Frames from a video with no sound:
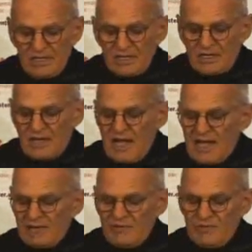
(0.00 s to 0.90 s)

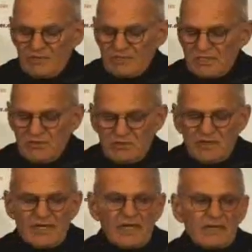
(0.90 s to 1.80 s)
God, we were so
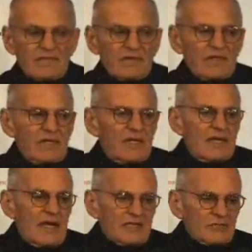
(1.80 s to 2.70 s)
creative
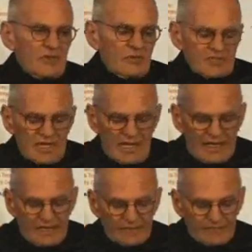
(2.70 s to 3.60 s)
as we were
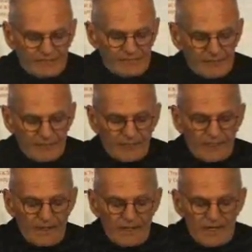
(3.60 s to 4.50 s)
dying.
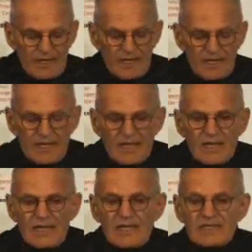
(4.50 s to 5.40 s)

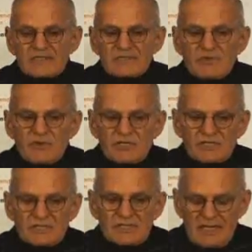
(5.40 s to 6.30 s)
It is important to
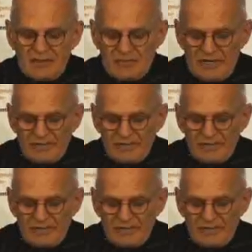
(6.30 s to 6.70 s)
celebrate,